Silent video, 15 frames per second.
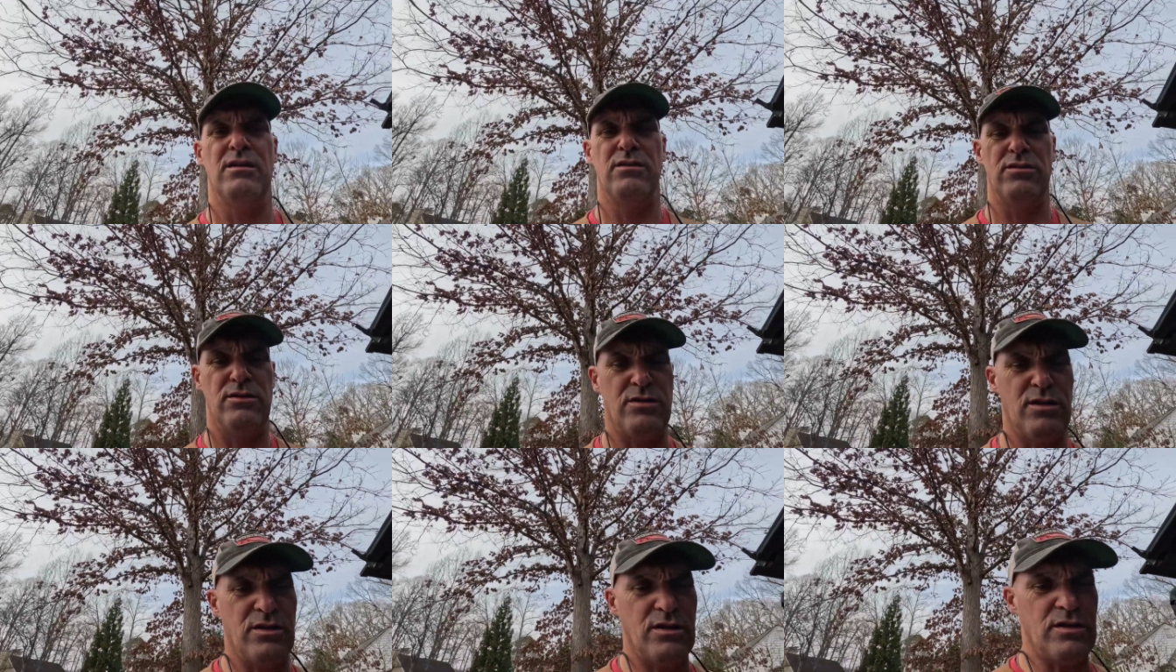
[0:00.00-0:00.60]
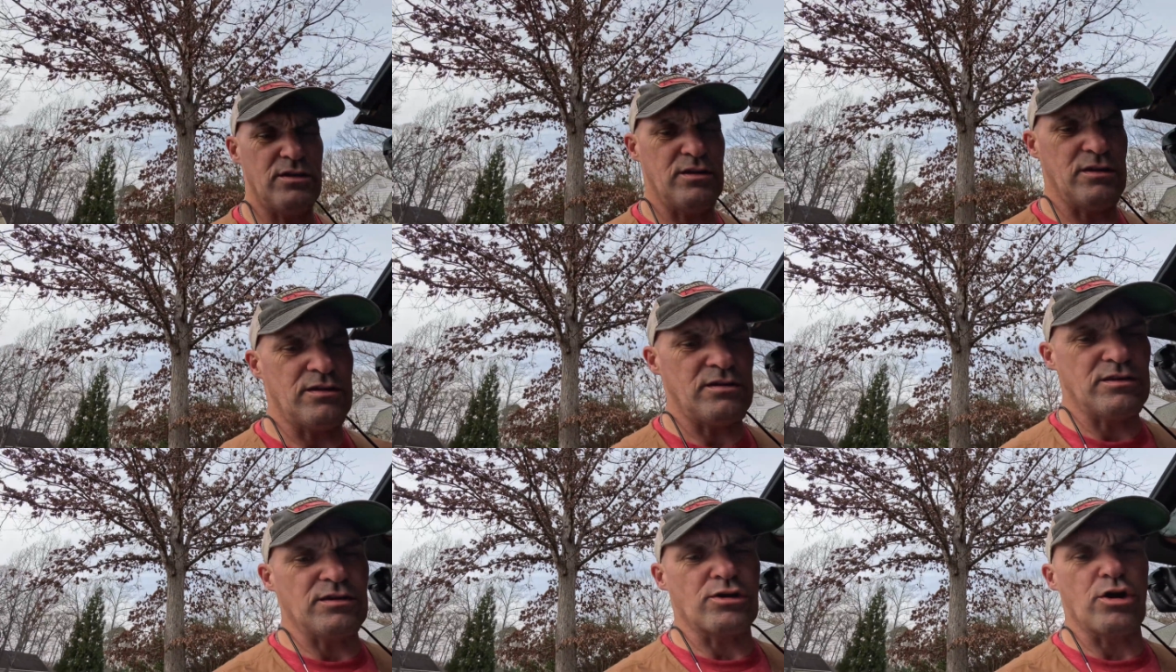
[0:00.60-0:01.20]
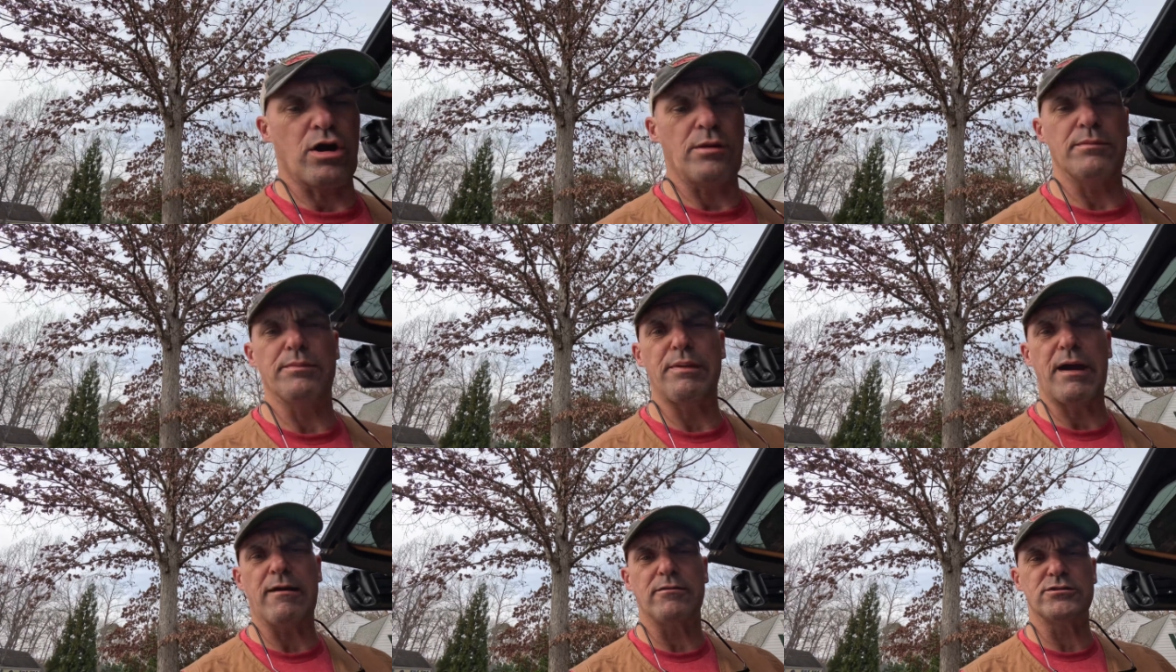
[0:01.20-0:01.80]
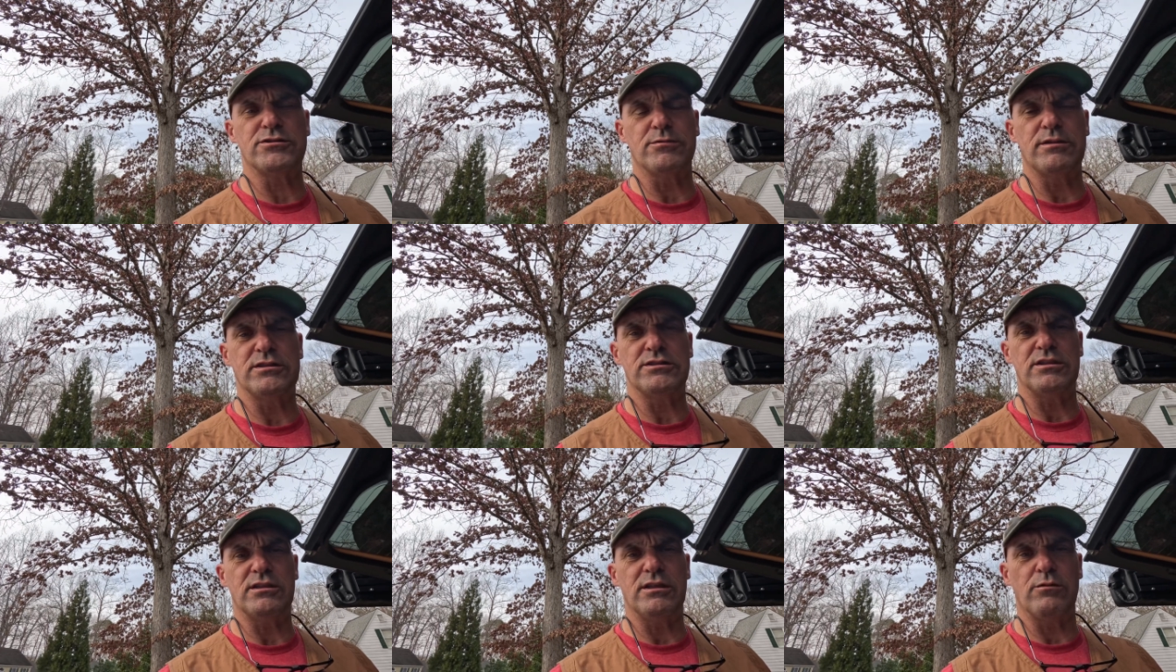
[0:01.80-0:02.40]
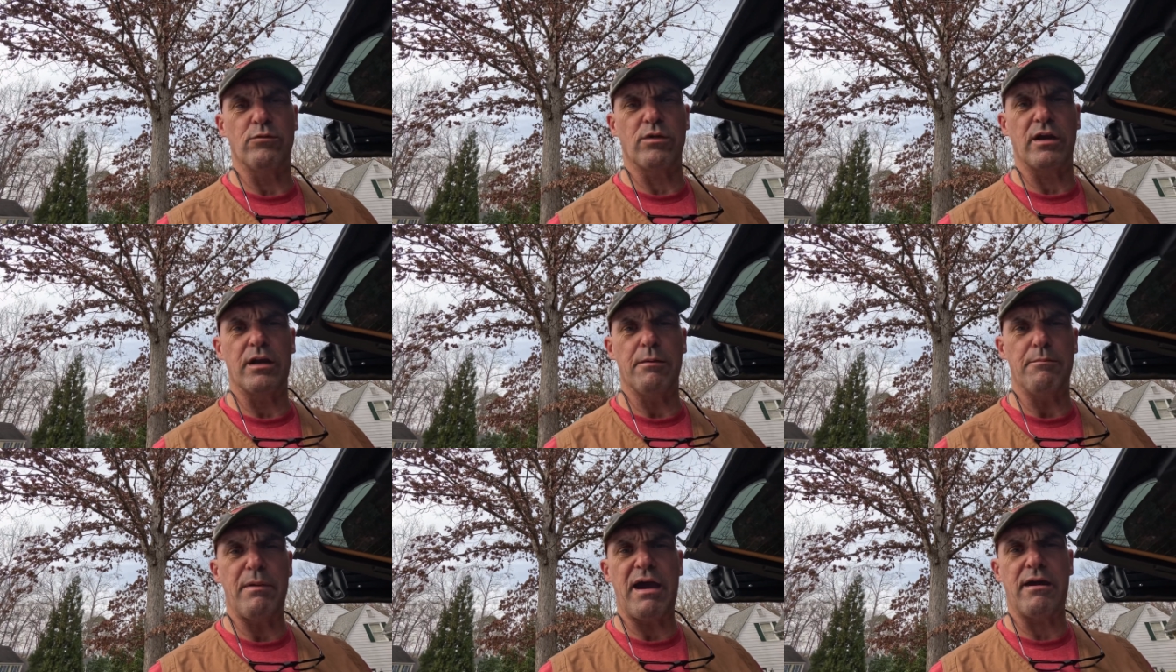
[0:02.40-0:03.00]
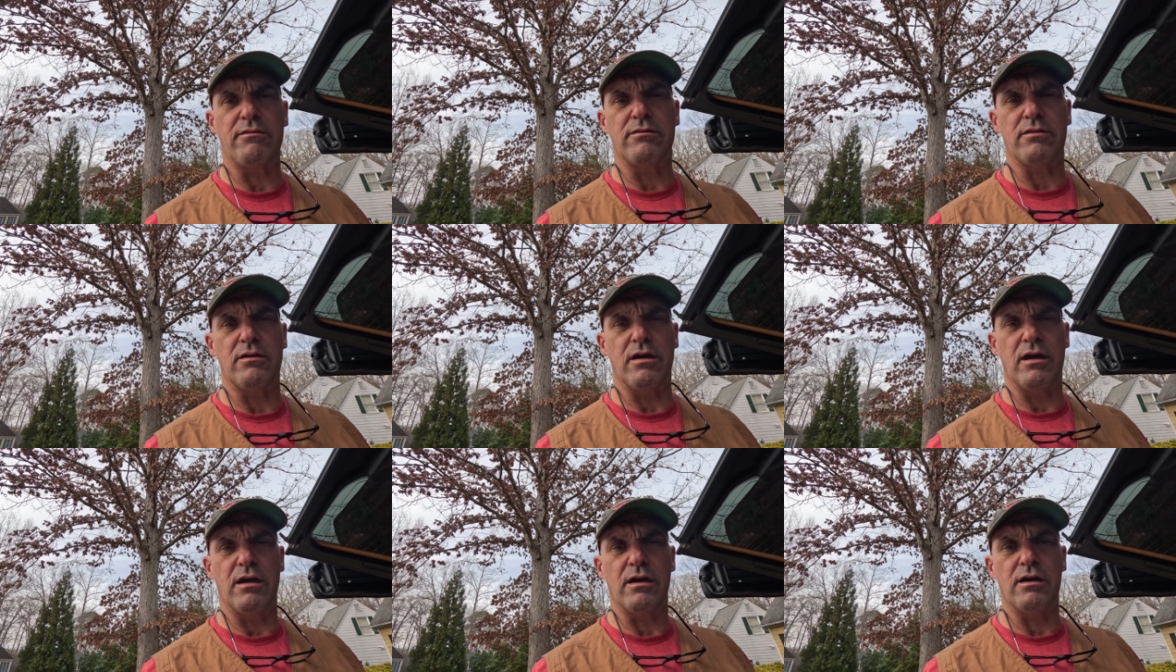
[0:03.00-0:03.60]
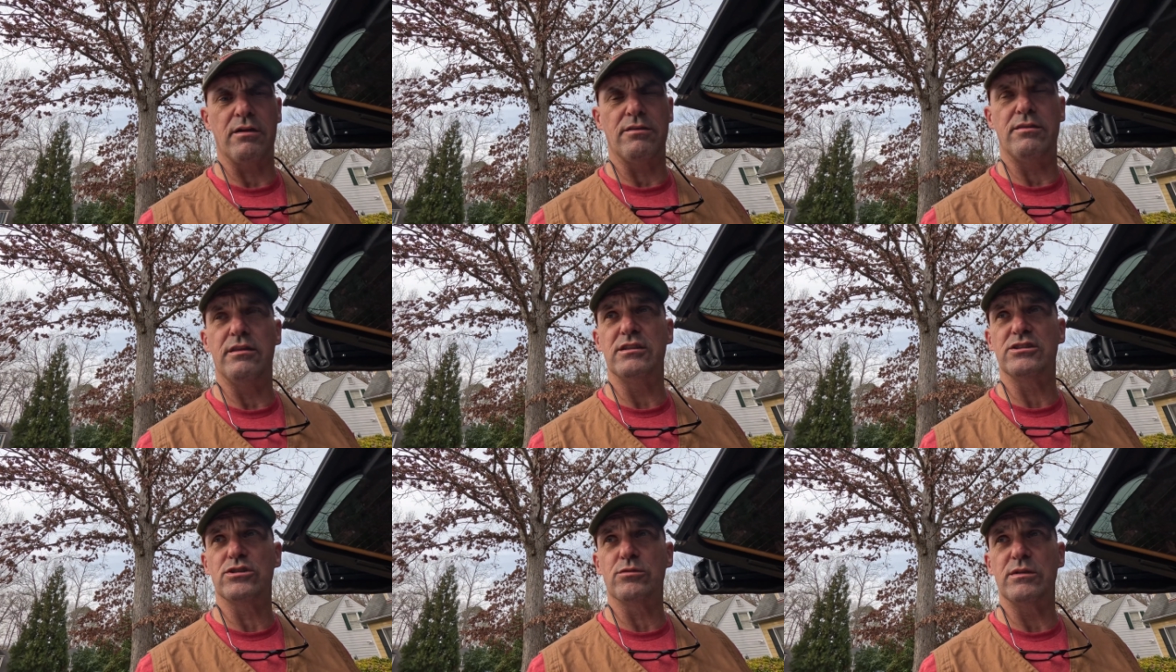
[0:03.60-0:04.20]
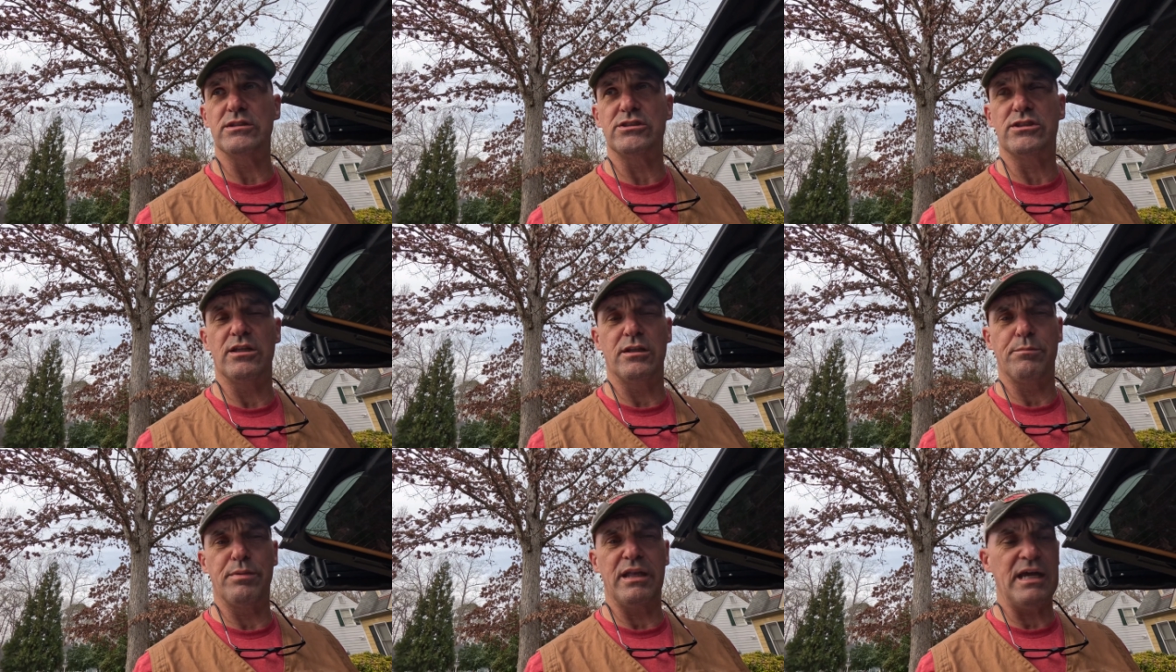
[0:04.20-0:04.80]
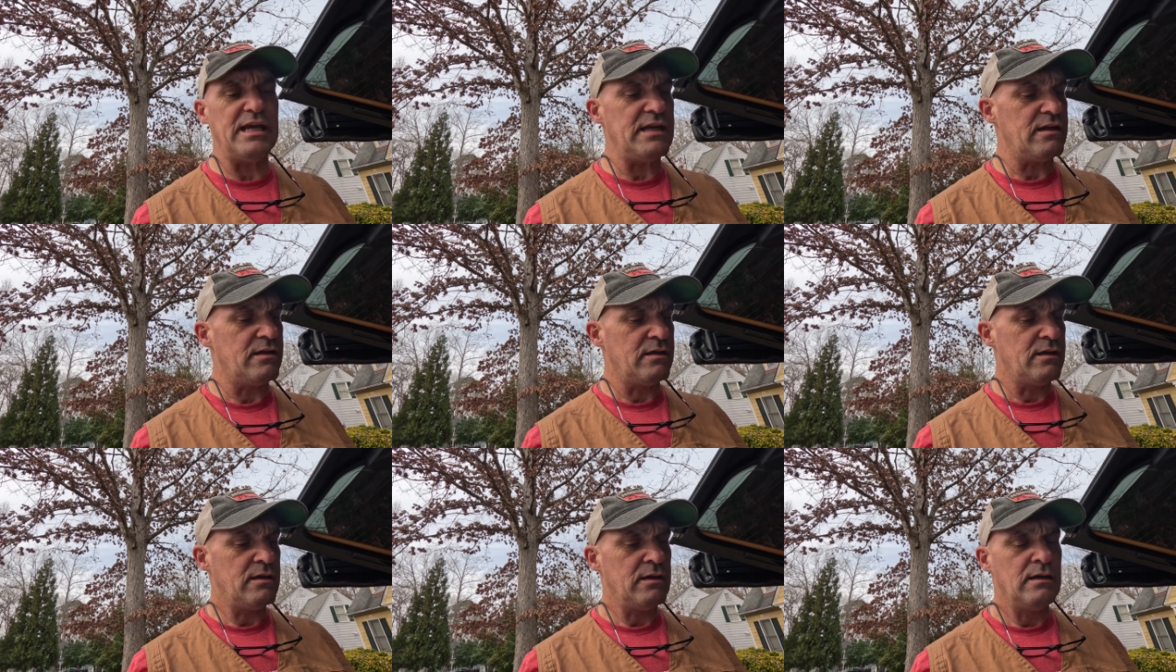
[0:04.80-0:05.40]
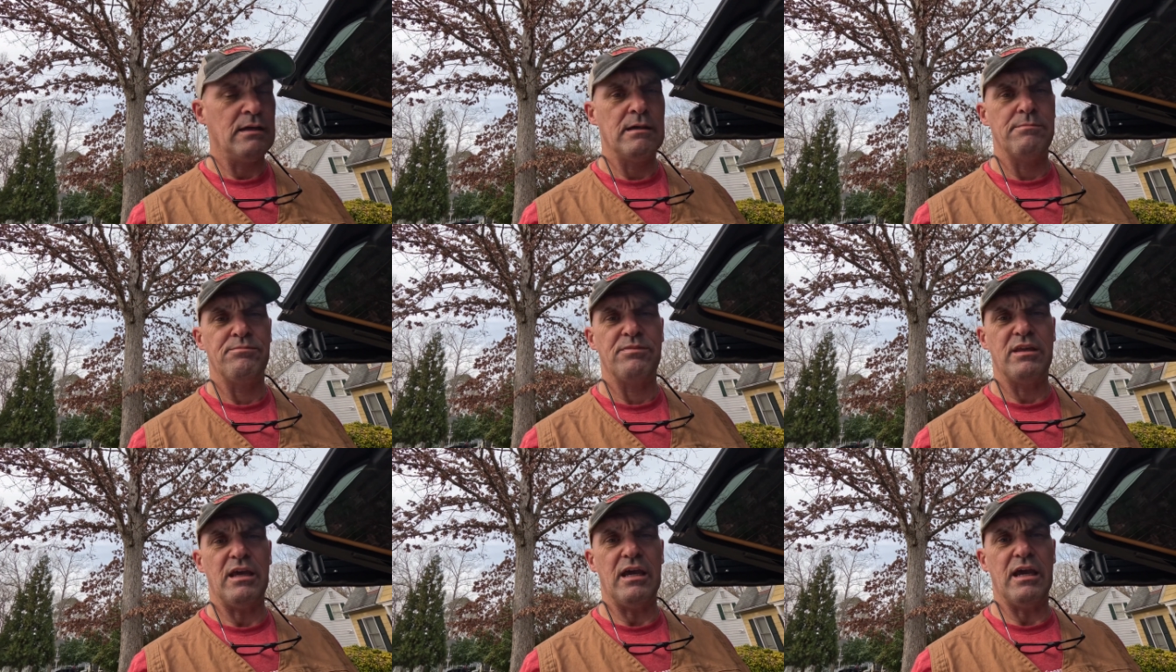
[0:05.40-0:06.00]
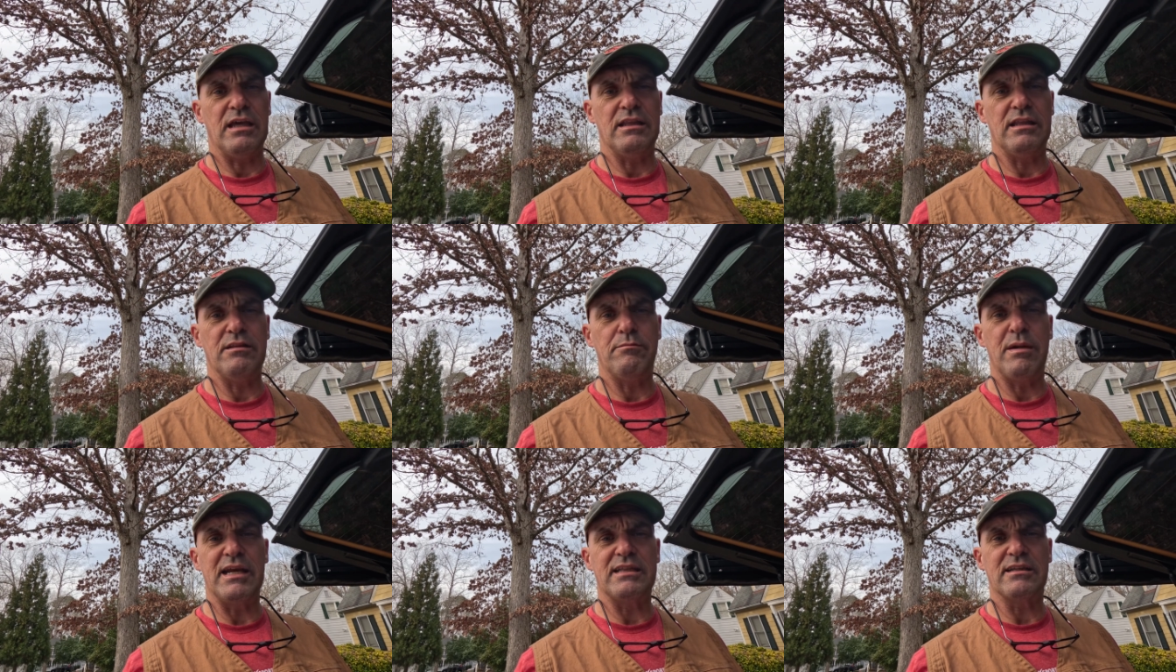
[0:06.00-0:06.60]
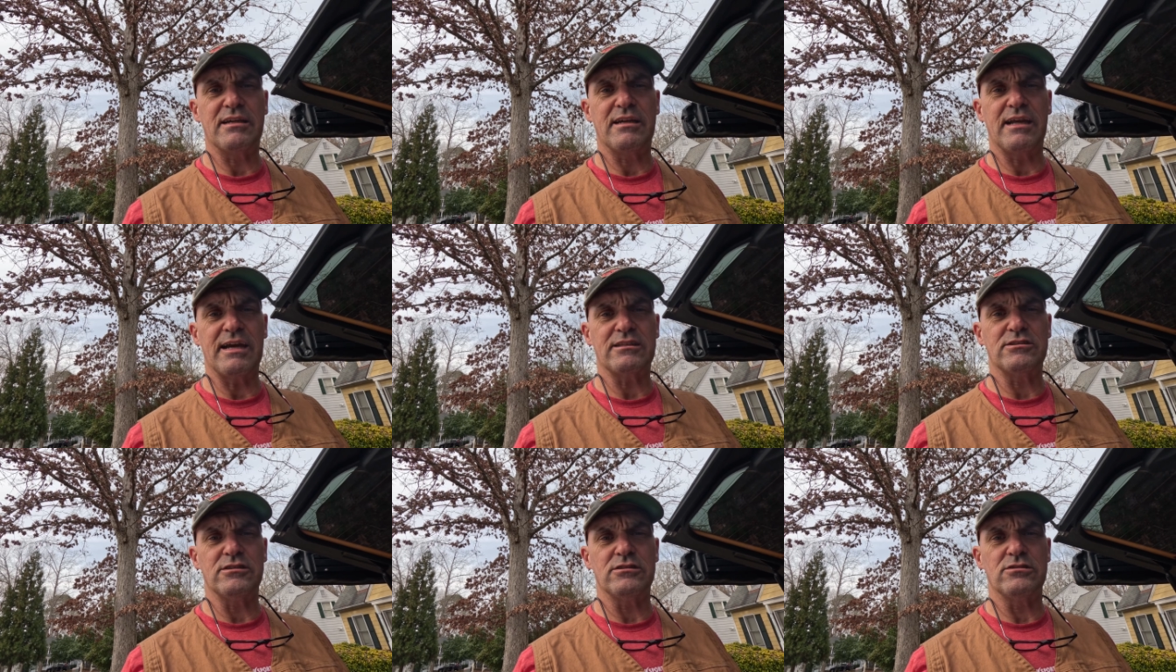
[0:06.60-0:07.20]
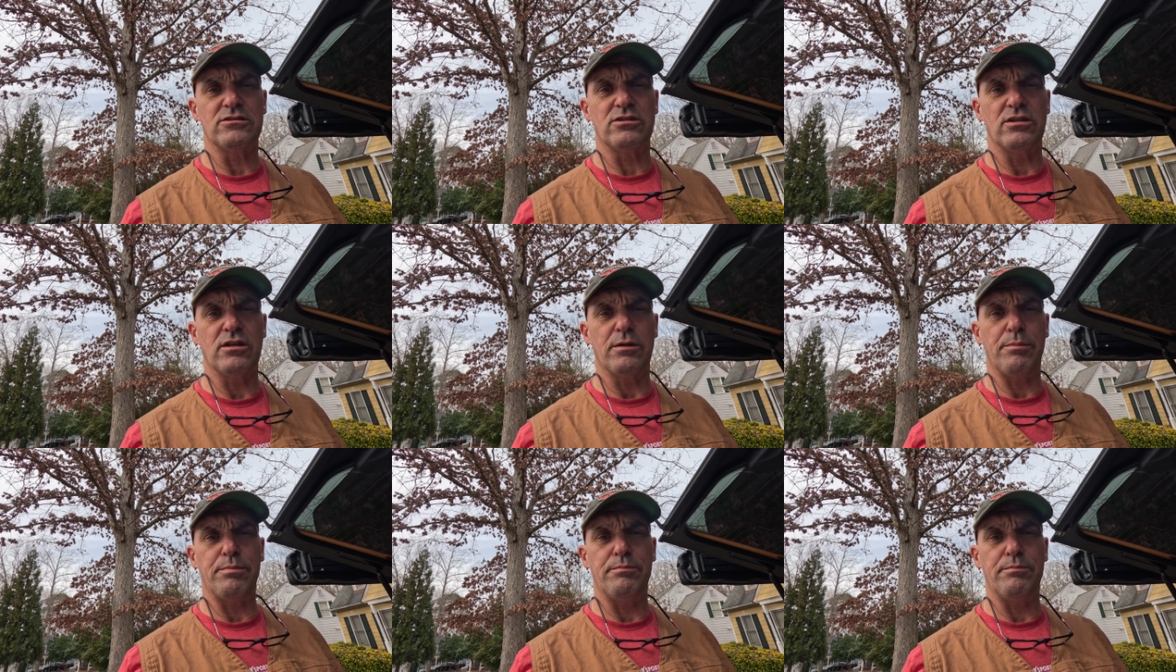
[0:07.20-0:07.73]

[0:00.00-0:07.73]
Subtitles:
to the Garmin power switch, and then we're going to mount this switch to the plate and then make the connections to the